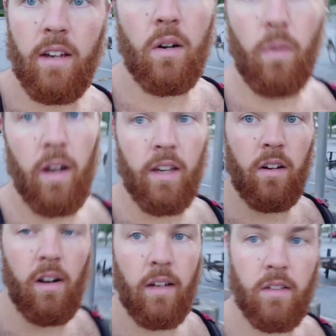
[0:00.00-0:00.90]
or walking
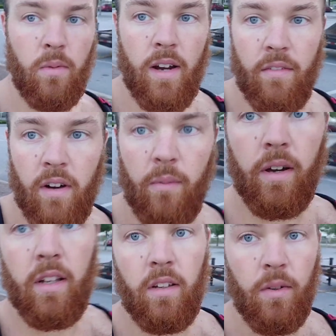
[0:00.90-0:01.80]
around or whatever I
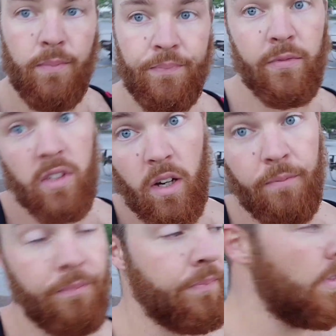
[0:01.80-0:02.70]
want to do. So
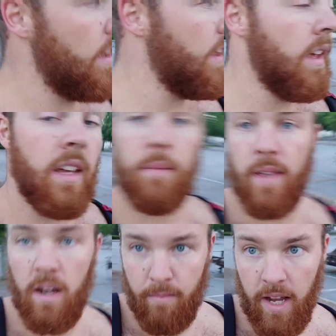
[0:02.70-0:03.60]
keep
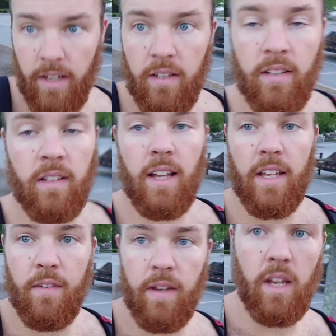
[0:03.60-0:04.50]
that in mind.
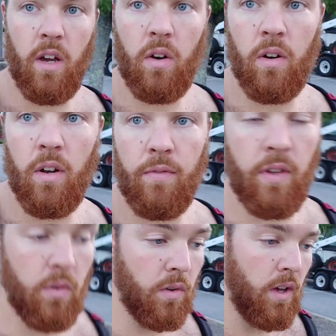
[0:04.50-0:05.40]
Like the video if
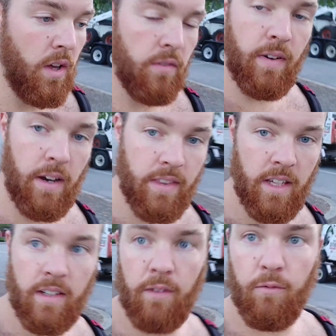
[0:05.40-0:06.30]
you found
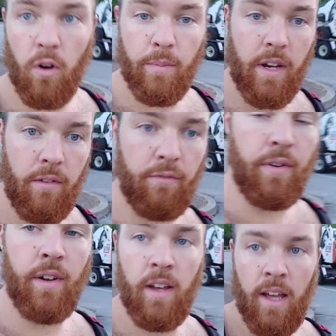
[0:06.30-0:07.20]
it informative.
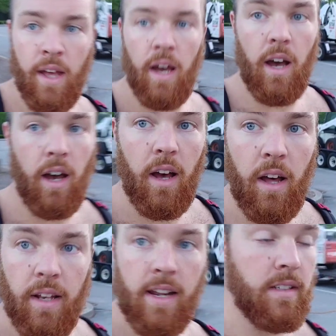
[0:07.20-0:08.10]

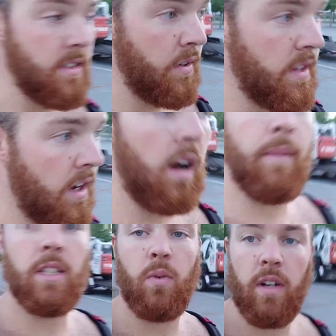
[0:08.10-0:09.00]
Let us know in the
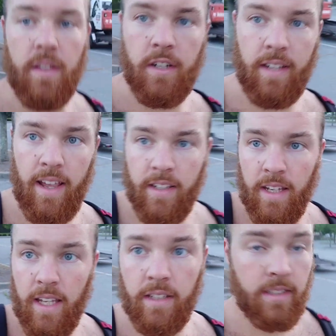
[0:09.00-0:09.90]
comments what other
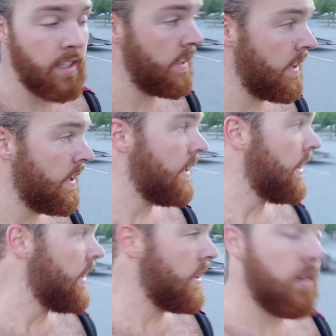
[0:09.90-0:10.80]
techniques
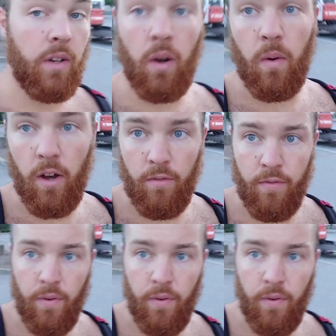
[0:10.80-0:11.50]
you know of